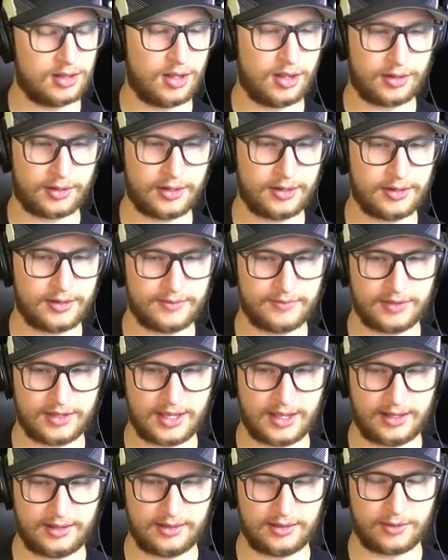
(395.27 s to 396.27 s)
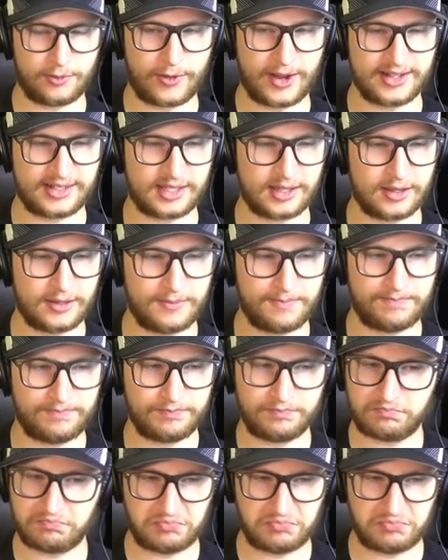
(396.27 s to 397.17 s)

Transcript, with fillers: longer than the rest of them.